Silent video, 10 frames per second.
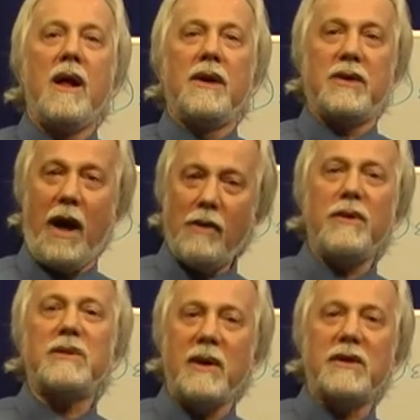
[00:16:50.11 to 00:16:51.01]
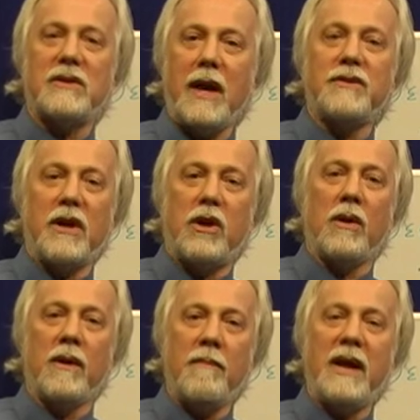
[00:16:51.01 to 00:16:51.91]
Tolerance makes it sound like
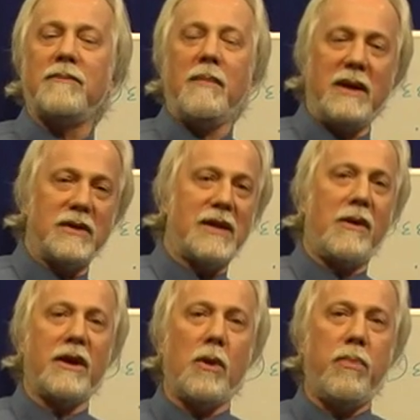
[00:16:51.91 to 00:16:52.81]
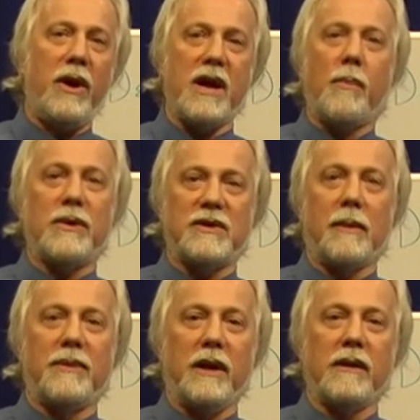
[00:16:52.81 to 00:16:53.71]
you're putting up with
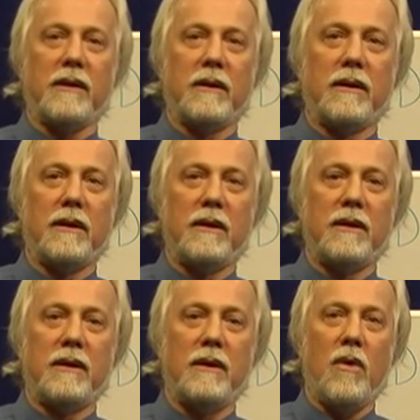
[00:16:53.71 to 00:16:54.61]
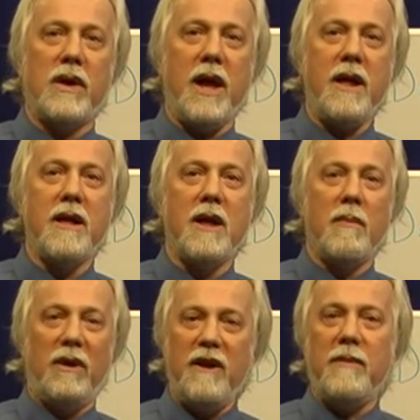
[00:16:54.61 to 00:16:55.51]
something. Okay?
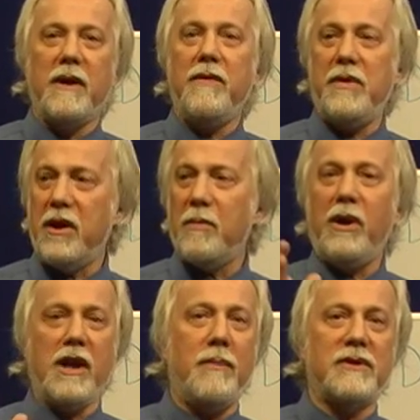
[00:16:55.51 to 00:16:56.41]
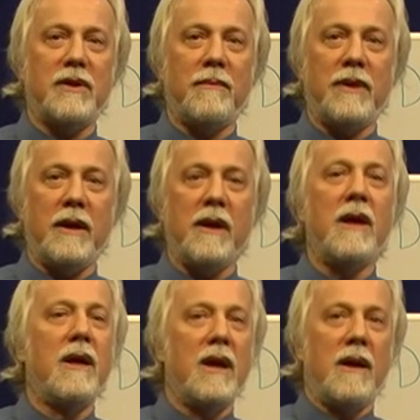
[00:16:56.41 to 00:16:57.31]
Believe me, if you think you're putting up with something
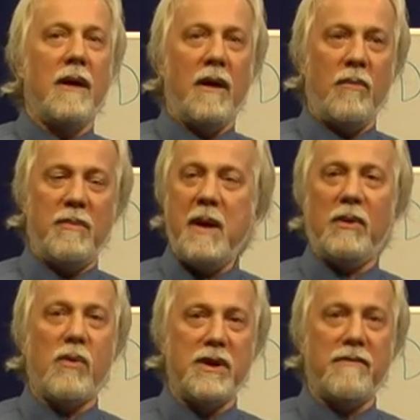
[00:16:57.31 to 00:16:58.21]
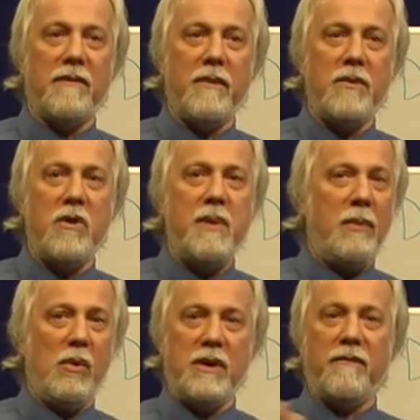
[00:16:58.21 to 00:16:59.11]
with people who are different from you,
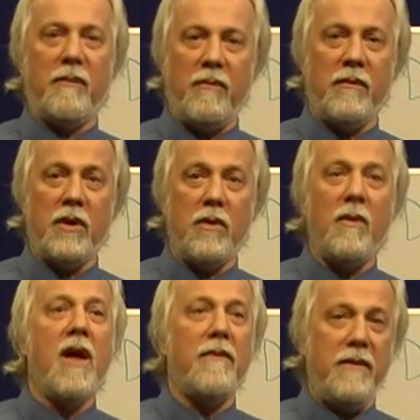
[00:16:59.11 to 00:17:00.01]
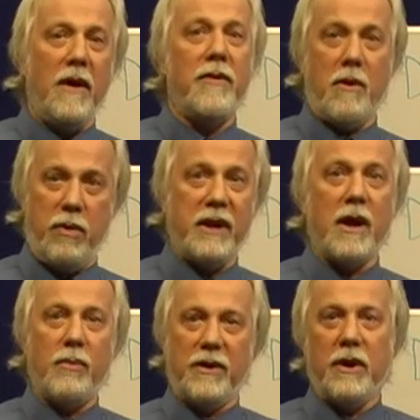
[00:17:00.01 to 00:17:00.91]
people who are different from you feel they're putting up with